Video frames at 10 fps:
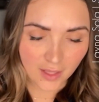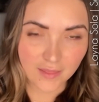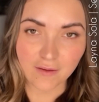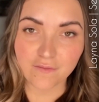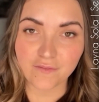
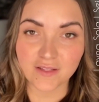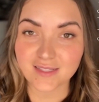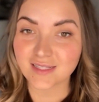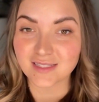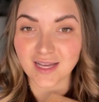that fits
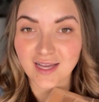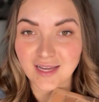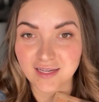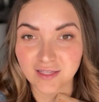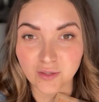
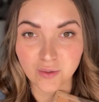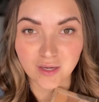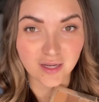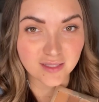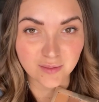inside your
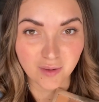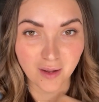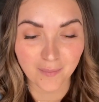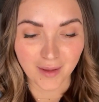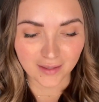custom
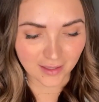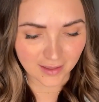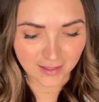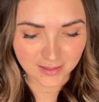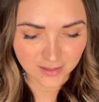compact like
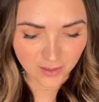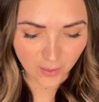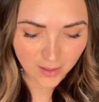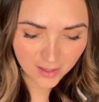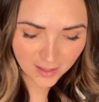this. So
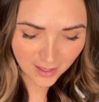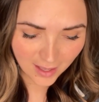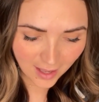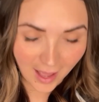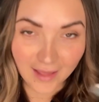
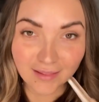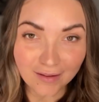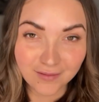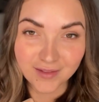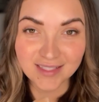I
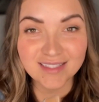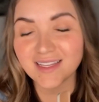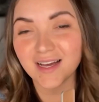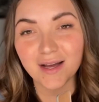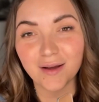love this.
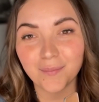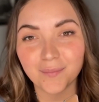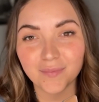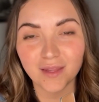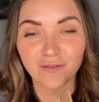
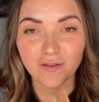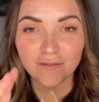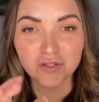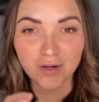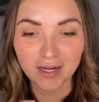If you haven't
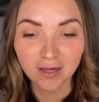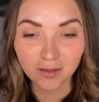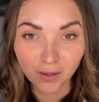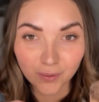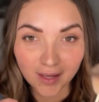tried
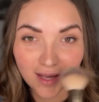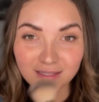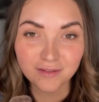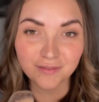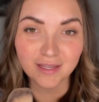Glow yet,
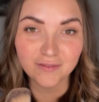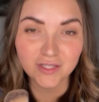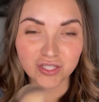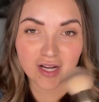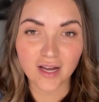definitely give it a
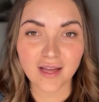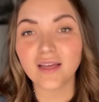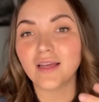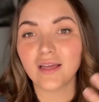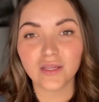shot.
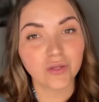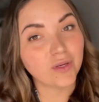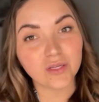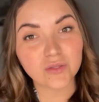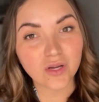You can
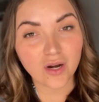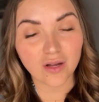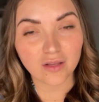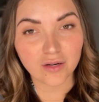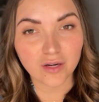use our
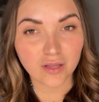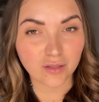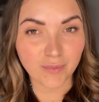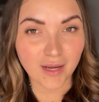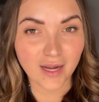other
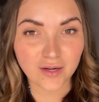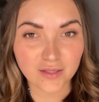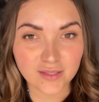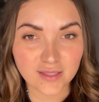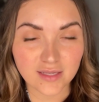
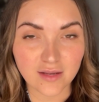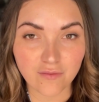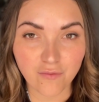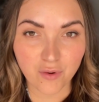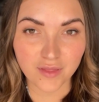illuminators
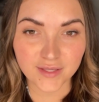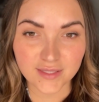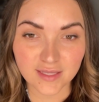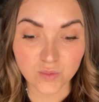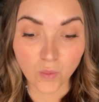for this
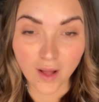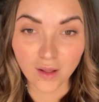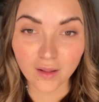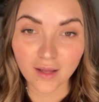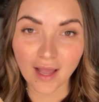as
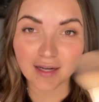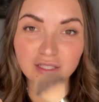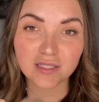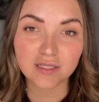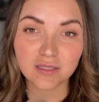well. I
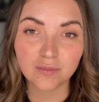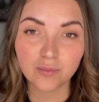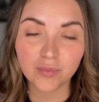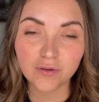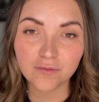just
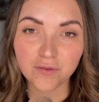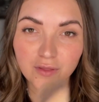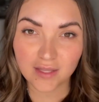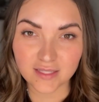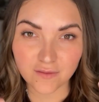prefer
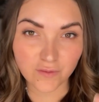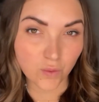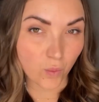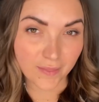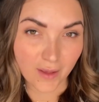this if you
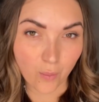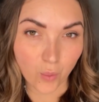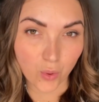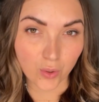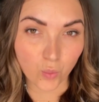want that
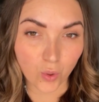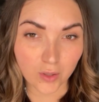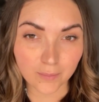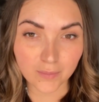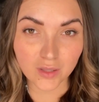more
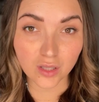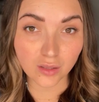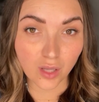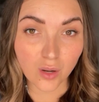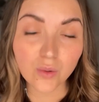warm
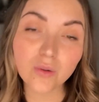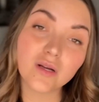glow